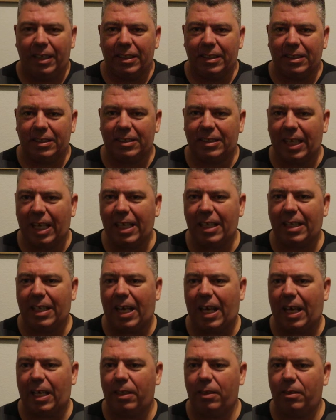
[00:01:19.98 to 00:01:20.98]
say
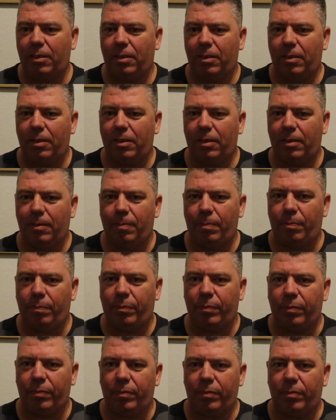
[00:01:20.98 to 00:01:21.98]
that.
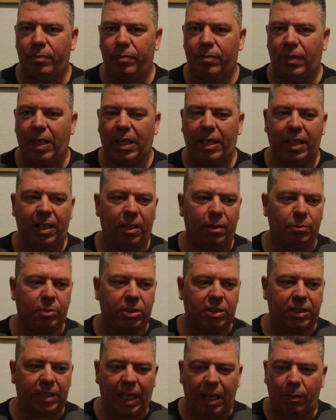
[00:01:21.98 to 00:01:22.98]
They get
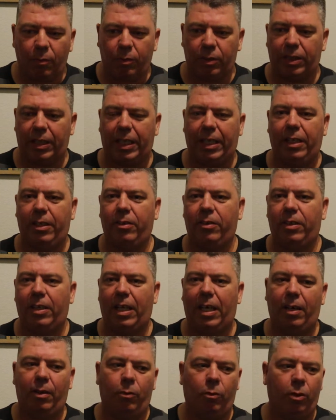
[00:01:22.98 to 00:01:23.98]
upset when they hear
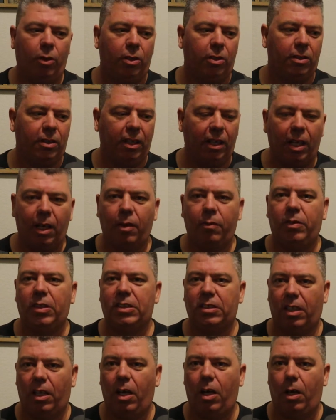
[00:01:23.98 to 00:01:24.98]
that word love
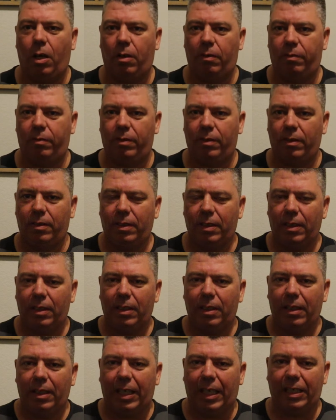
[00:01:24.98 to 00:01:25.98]
is love.
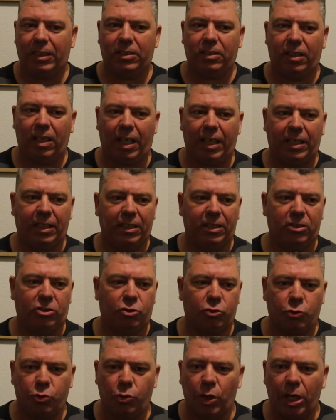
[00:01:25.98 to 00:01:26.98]
It's like a
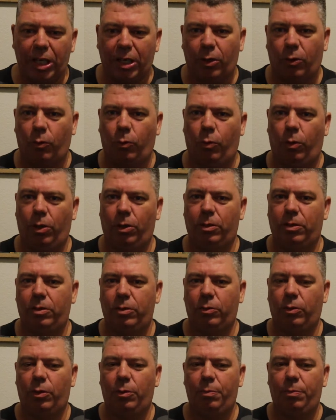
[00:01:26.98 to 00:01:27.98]
trigger word to
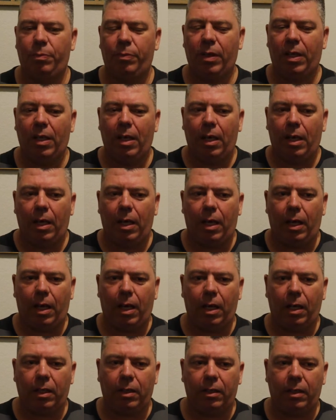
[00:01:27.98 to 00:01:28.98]
them.
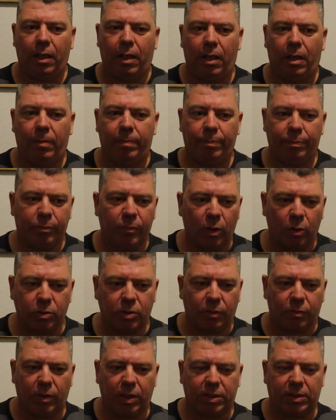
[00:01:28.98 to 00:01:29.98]
And those
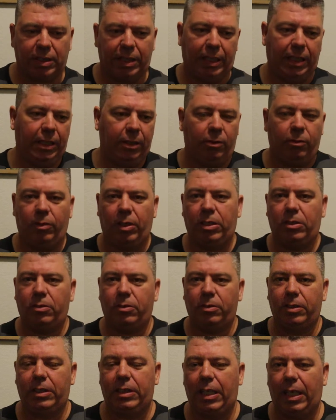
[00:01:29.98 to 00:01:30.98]
of us that
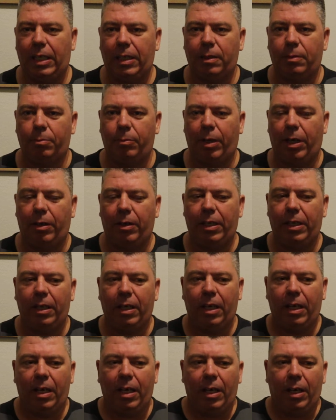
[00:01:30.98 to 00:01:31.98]
interracially date and marry,
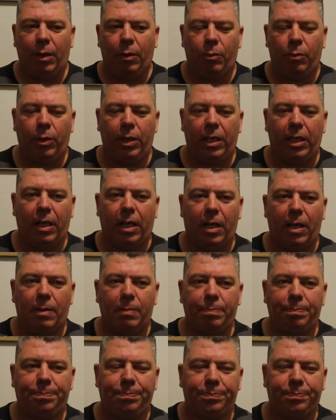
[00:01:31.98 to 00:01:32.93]
we'll